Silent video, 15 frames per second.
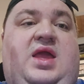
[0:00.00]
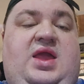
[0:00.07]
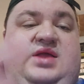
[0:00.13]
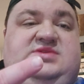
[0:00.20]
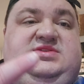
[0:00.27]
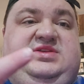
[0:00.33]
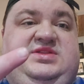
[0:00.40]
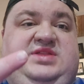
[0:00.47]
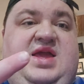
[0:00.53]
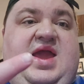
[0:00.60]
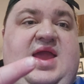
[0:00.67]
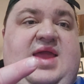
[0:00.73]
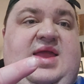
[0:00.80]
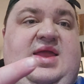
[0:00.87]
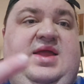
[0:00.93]
and
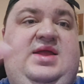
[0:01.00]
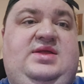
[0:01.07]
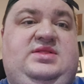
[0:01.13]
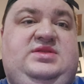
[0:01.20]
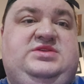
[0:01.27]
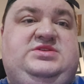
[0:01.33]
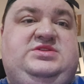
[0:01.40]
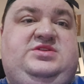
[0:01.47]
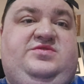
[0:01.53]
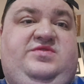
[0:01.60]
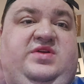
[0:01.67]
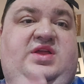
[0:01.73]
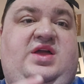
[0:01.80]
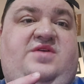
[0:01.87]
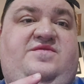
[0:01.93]
today this is the
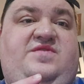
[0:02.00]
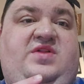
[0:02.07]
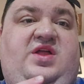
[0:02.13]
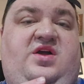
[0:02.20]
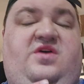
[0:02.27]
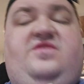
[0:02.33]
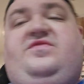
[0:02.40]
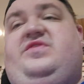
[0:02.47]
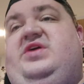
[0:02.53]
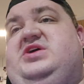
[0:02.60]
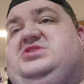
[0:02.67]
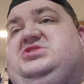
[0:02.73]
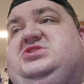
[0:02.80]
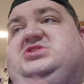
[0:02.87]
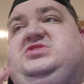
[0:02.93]
recap video for
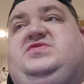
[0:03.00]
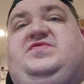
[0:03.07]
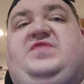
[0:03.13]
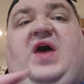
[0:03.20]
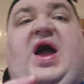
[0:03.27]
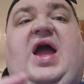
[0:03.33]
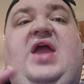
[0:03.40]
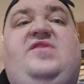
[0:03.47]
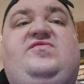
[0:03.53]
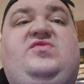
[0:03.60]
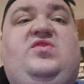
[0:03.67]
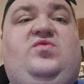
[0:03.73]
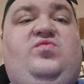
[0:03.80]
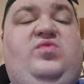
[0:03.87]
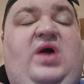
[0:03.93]
yesterday's
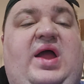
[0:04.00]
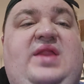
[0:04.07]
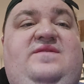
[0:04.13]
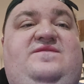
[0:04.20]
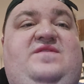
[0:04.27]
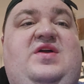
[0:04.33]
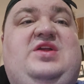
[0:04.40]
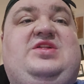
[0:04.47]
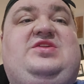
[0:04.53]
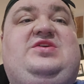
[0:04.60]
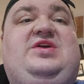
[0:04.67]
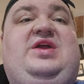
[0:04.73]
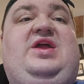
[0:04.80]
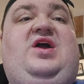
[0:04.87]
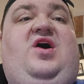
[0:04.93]
5 to 1
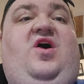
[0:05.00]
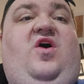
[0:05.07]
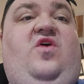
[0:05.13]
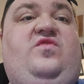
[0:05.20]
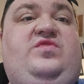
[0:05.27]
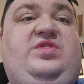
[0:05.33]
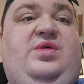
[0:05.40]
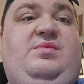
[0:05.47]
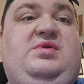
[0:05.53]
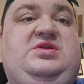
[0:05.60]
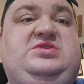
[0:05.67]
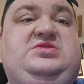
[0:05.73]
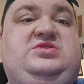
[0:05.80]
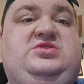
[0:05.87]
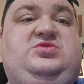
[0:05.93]
victory over the
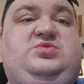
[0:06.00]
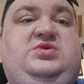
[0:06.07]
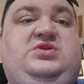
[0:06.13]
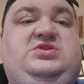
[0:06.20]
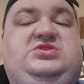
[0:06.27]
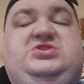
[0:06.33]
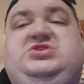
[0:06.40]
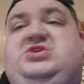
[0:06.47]
Minnesota Twins.